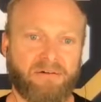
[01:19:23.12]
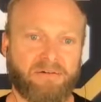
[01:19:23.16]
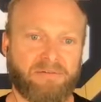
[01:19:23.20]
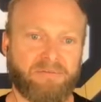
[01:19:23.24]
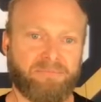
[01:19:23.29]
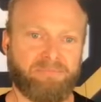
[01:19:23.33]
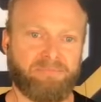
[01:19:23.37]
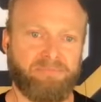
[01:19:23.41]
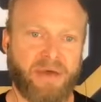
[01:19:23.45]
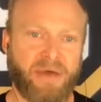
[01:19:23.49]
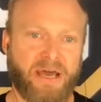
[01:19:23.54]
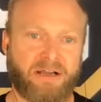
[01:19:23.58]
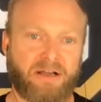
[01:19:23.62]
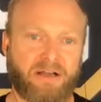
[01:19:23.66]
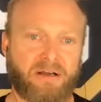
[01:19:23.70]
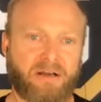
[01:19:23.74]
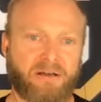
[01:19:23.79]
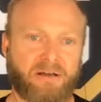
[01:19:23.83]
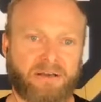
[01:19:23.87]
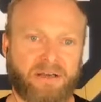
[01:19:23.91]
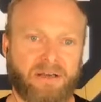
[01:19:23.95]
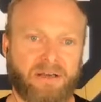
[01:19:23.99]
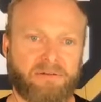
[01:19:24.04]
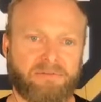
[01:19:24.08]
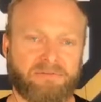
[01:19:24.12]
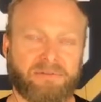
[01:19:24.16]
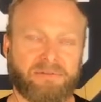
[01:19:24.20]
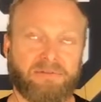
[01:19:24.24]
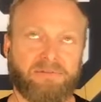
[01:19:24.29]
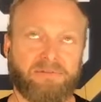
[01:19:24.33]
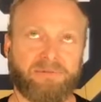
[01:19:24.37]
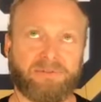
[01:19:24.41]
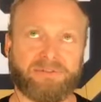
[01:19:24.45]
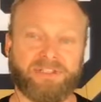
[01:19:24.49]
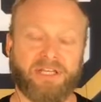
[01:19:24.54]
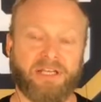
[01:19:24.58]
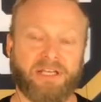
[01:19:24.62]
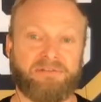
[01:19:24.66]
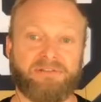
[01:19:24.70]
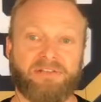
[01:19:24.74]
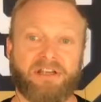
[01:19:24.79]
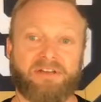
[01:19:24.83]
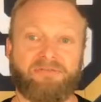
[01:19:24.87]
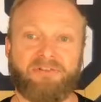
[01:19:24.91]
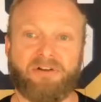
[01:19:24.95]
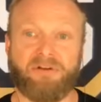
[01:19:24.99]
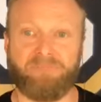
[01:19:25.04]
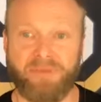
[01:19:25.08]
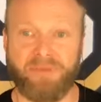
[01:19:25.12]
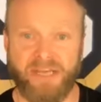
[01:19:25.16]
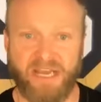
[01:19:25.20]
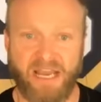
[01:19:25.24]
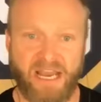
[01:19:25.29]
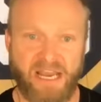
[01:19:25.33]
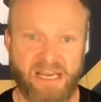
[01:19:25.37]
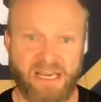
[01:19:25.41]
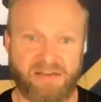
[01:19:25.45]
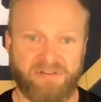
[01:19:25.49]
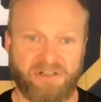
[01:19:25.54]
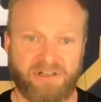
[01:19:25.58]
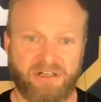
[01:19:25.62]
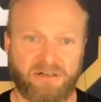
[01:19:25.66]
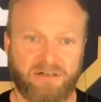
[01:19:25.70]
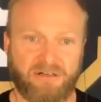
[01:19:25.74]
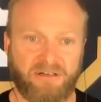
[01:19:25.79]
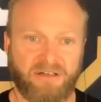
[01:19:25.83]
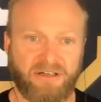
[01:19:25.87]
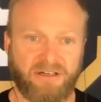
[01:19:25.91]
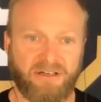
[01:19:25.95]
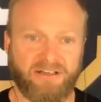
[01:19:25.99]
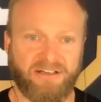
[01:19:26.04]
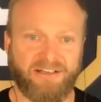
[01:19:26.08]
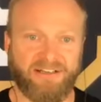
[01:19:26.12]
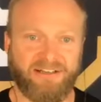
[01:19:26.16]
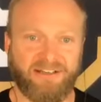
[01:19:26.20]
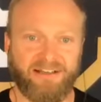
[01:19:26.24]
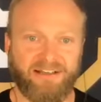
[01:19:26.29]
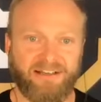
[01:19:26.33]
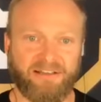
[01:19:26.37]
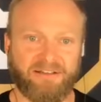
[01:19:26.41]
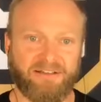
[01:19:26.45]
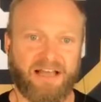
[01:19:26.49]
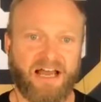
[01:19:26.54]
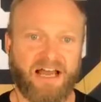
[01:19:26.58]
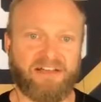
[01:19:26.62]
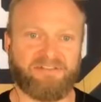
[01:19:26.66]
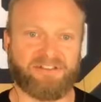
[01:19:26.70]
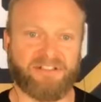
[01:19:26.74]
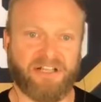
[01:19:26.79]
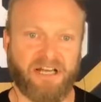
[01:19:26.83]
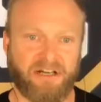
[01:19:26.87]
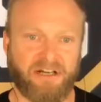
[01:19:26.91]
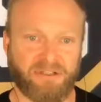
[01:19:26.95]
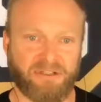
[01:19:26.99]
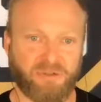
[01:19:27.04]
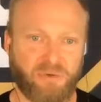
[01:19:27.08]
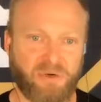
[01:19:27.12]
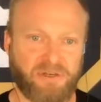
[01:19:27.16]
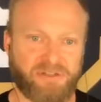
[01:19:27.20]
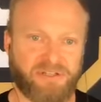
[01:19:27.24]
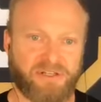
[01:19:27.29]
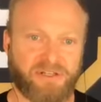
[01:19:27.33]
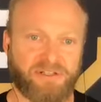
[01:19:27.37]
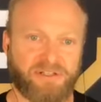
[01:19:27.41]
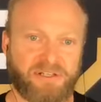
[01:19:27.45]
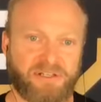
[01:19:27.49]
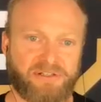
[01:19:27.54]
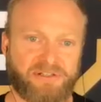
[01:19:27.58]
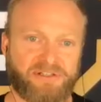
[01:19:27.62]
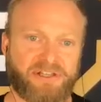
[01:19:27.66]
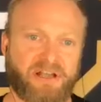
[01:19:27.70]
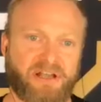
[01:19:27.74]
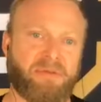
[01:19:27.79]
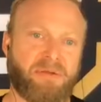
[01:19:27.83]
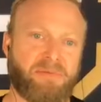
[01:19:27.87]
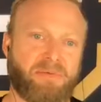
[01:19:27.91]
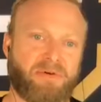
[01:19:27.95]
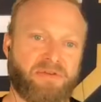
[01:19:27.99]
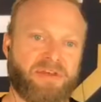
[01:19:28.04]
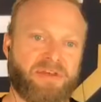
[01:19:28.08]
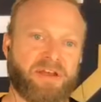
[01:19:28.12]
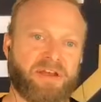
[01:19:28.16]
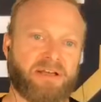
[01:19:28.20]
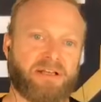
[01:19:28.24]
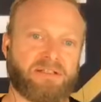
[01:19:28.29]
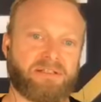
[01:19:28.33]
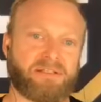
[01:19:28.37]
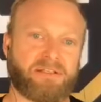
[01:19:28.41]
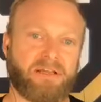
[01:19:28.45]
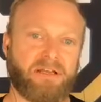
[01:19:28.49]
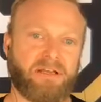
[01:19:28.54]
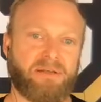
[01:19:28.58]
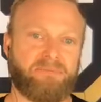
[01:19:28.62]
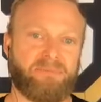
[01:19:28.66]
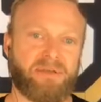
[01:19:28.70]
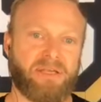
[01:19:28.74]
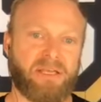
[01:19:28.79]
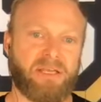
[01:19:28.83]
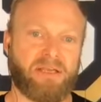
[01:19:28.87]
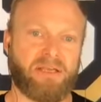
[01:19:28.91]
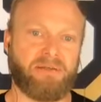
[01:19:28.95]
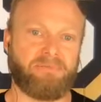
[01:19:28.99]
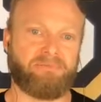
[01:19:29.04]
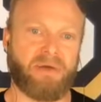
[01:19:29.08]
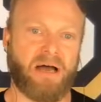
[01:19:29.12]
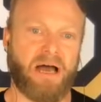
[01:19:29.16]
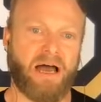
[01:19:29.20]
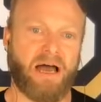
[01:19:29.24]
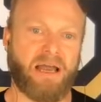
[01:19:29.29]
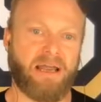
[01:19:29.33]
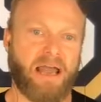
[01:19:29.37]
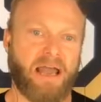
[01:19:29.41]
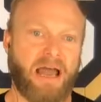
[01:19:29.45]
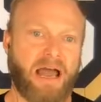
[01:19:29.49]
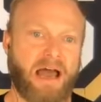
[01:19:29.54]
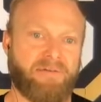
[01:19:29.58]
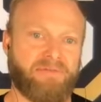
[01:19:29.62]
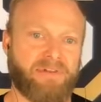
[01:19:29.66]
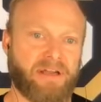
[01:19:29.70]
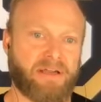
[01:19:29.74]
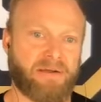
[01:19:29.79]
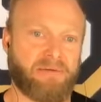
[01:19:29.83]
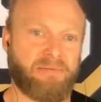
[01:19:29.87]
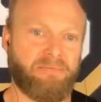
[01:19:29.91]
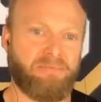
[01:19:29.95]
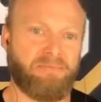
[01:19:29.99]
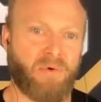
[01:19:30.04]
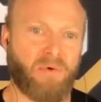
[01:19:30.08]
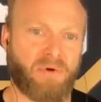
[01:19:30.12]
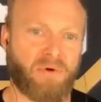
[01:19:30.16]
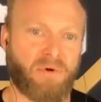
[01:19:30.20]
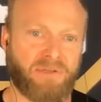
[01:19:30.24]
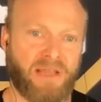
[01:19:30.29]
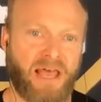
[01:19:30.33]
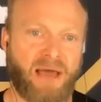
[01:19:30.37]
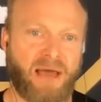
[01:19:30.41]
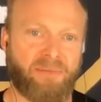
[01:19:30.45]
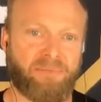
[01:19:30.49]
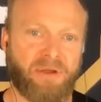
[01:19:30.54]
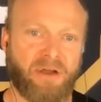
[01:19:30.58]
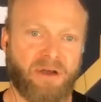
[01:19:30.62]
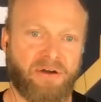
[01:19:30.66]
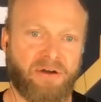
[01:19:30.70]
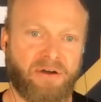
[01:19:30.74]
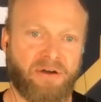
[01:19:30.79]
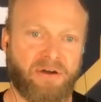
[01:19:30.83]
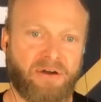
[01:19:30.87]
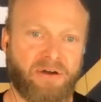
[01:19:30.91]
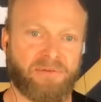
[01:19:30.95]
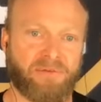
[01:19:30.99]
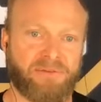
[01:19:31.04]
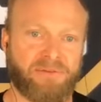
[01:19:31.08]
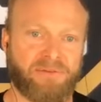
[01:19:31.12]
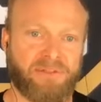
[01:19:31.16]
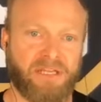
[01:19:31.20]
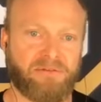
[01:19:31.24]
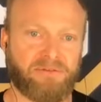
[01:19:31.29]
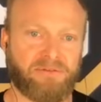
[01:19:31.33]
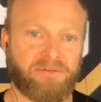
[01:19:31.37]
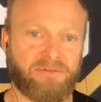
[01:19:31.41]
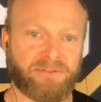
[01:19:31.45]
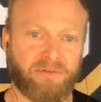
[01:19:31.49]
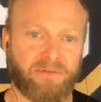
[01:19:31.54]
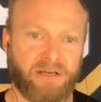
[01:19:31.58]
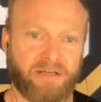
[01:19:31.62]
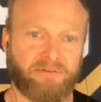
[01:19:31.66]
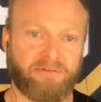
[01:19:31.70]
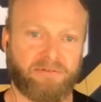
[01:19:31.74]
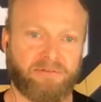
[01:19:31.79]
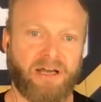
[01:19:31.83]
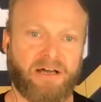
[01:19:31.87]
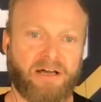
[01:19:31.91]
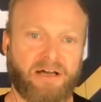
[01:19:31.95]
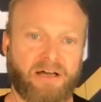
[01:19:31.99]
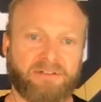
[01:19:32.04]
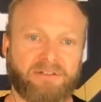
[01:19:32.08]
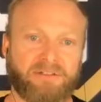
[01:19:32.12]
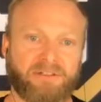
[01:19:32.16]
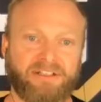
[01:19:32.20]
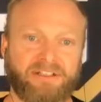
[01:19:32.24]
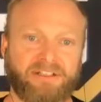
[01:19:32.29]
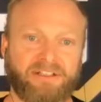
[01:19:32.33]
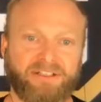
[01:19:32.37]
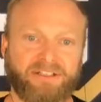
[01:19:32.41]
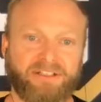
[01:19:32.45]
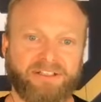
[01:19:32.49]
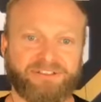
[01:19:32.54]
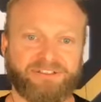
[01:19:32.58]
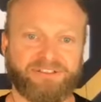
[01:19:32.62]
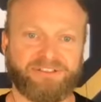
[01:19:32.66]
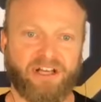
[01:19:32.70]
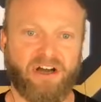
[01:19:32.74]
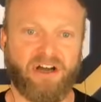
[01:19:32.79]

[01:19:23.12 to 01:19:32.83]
better, we'll say different behavior and lifestyle choices. And some people think it's going to be by having more lab coats with needles running around. Right.